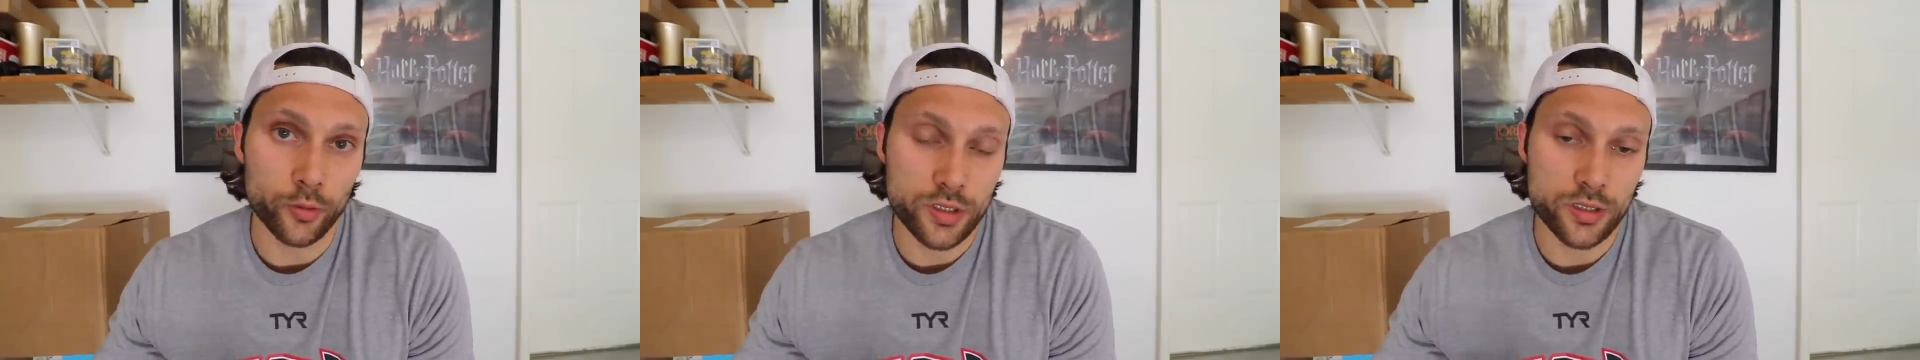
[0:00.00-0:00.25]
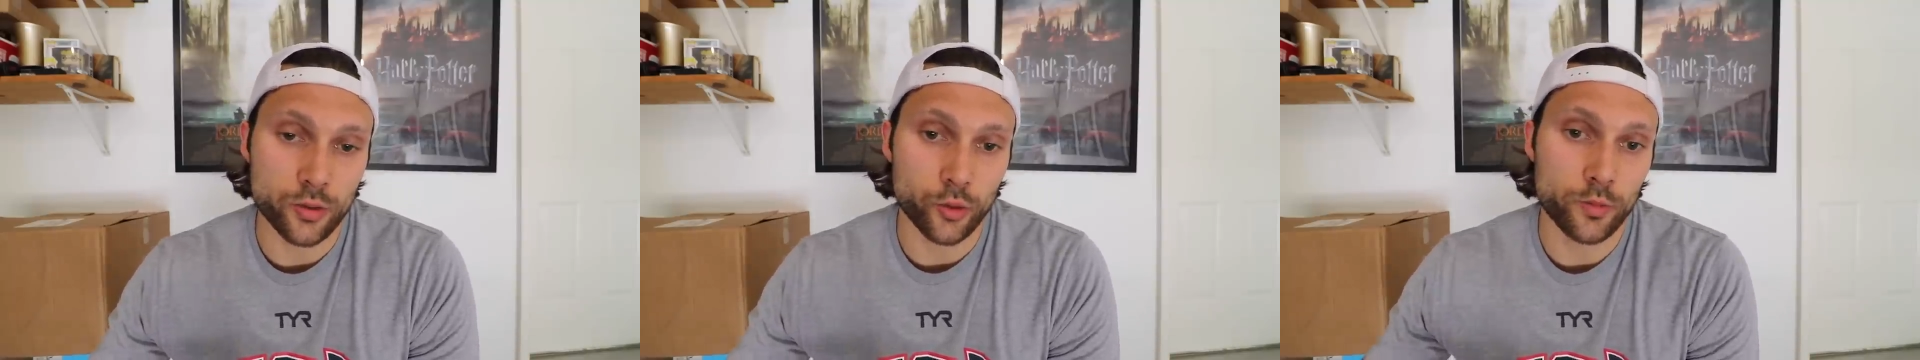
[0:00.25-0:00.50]
which
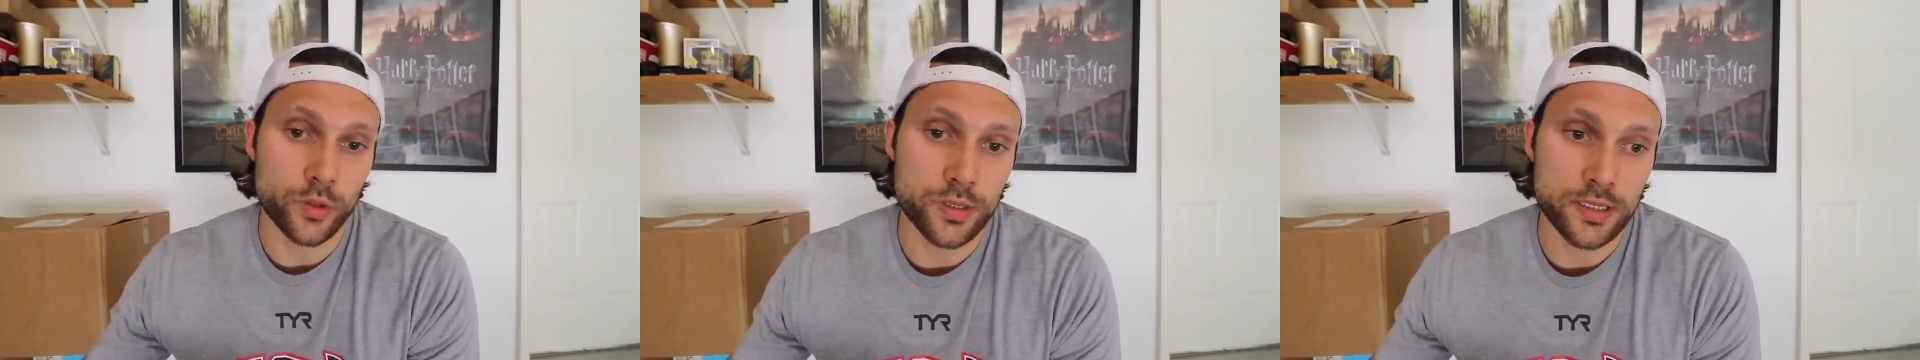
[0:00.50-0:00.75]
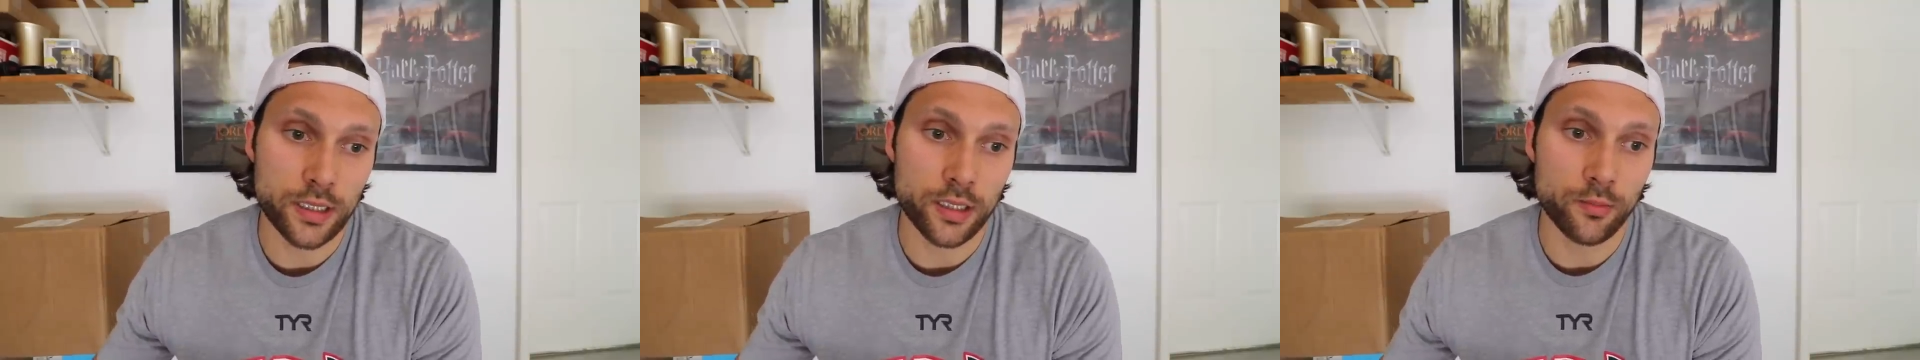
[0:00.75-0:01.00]
is the room you
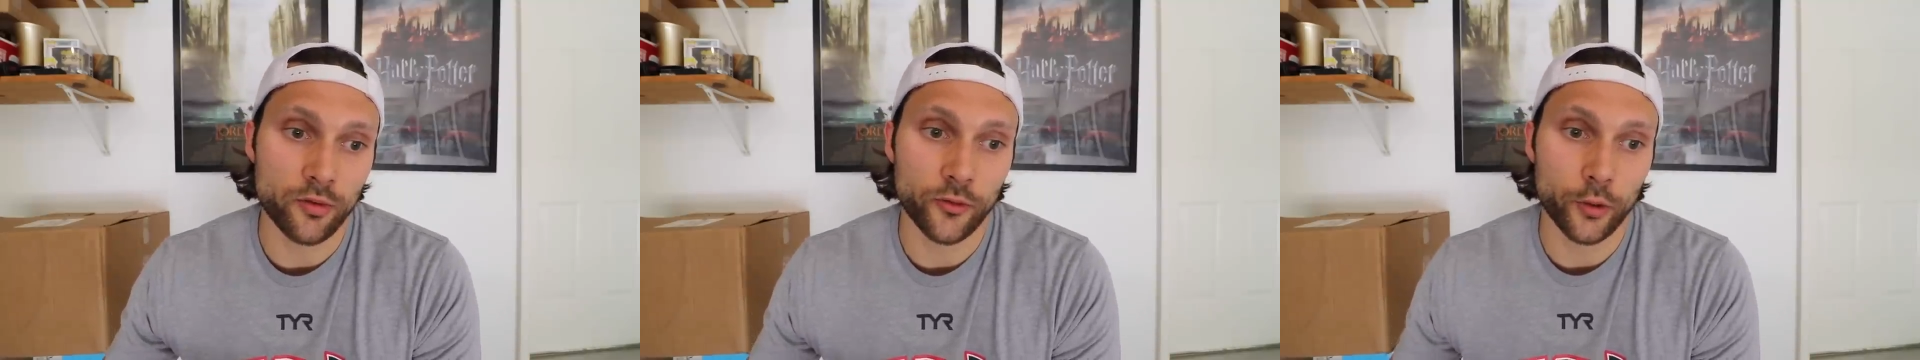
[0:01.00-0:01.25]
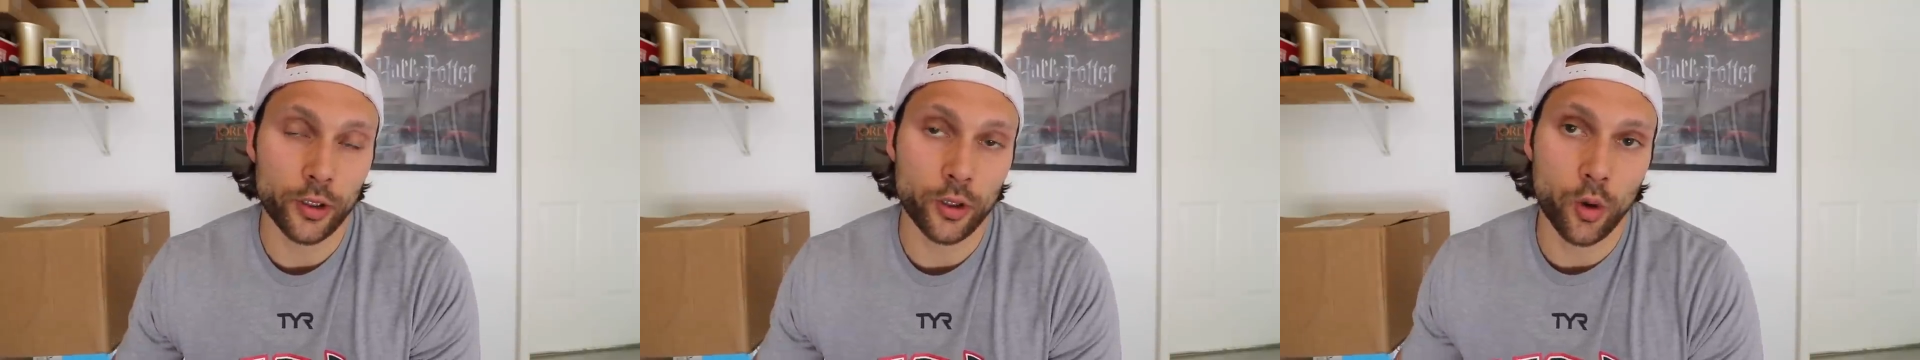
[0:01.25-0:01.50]
sit in
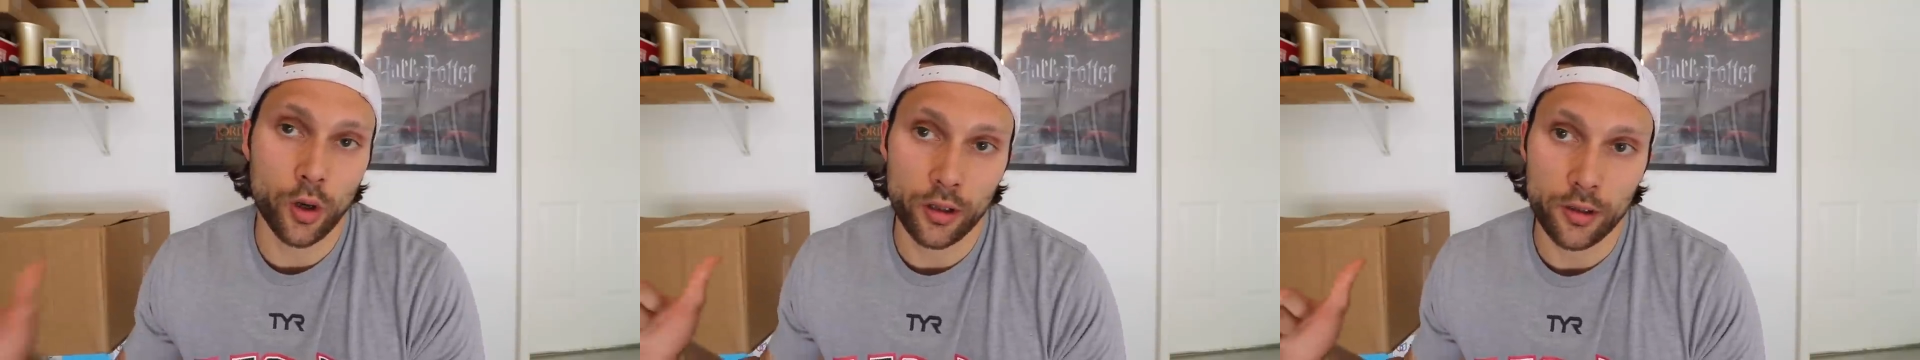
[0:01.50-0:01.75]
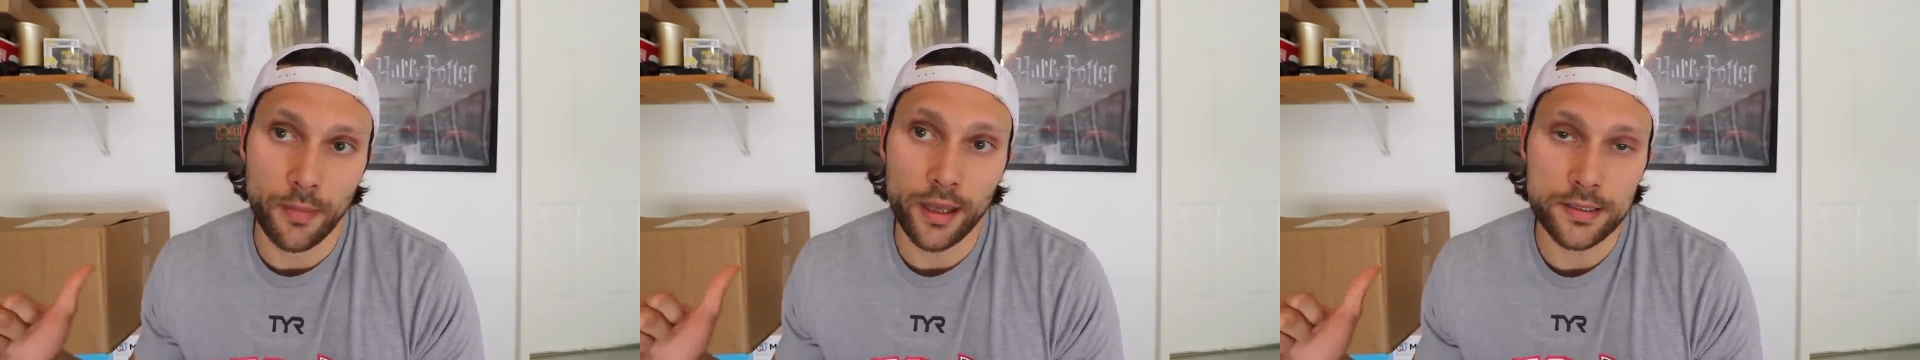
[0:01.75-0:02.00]
before you go on
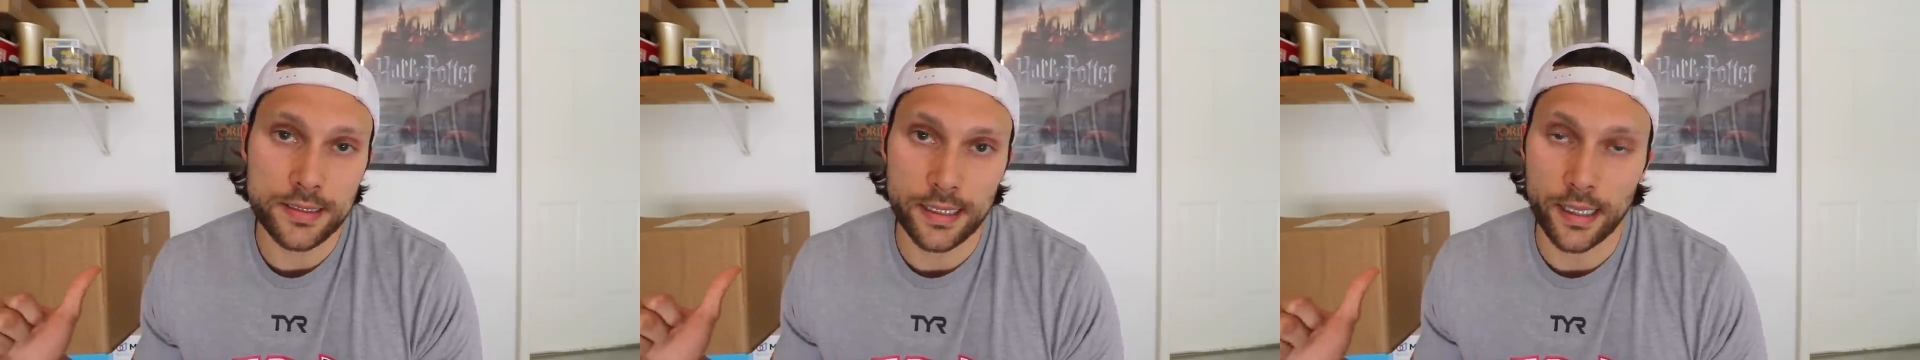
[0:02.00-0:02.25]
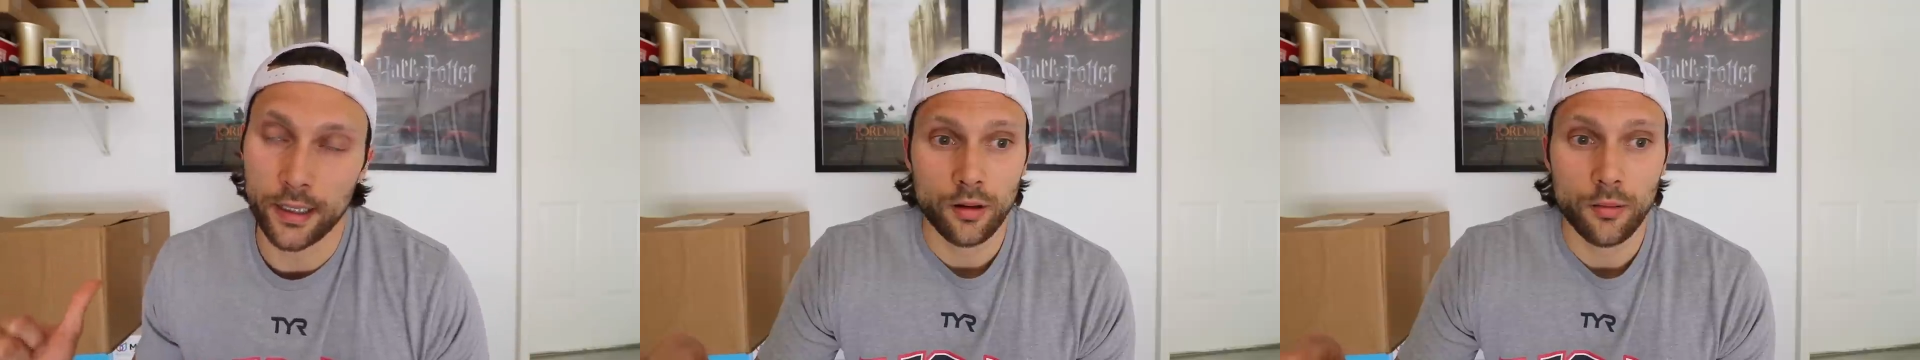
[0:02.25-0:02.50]
the medal
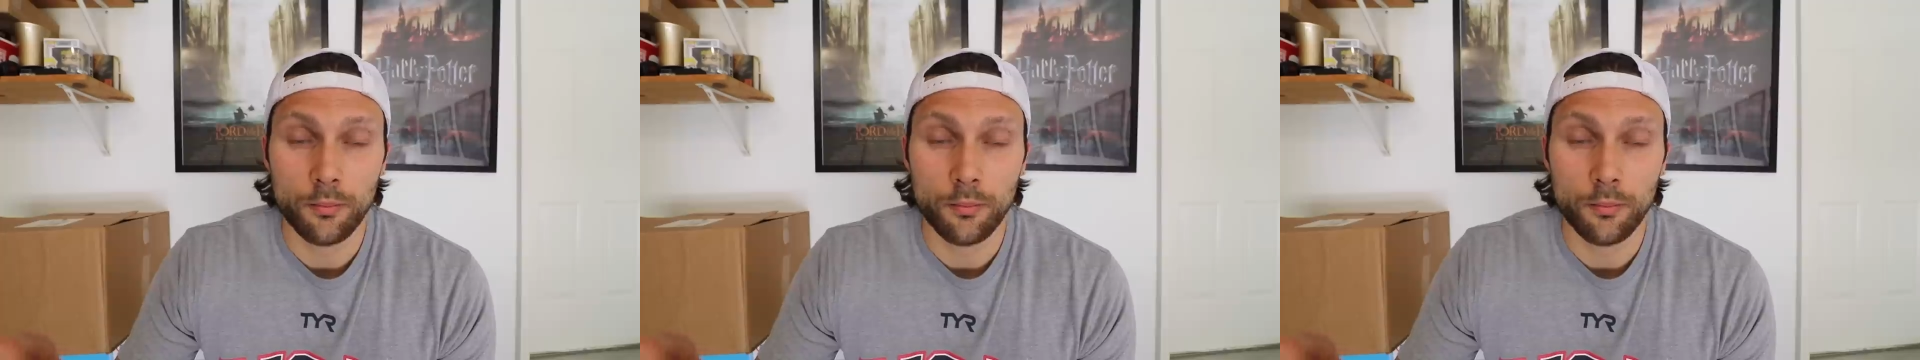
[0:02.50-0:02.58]
stand.